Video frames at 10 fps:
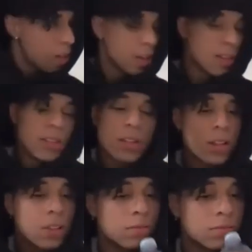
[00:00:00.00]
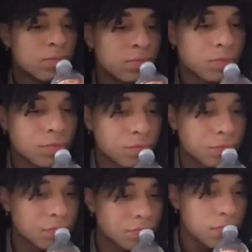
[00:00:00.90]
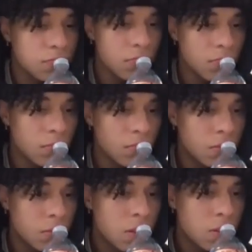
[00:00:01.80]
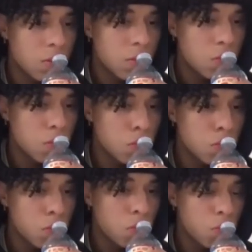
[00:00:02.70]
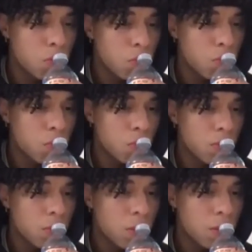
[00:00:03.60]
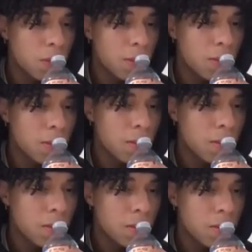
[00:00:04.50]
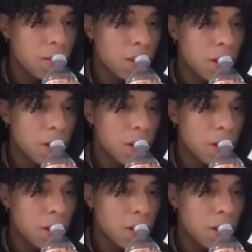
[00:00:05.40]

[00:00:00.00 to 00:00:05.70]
[no speech]